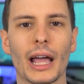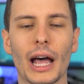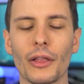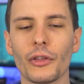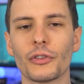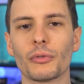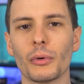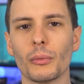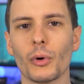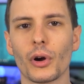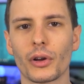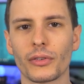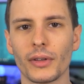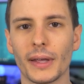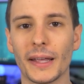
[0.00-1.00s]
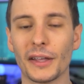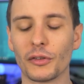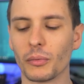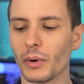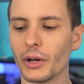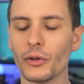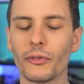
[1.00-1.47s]
How this one works
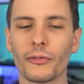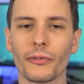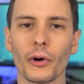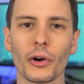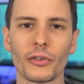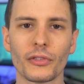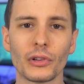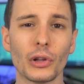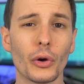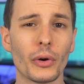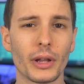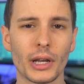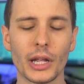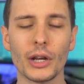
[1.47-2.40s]
is when you first load it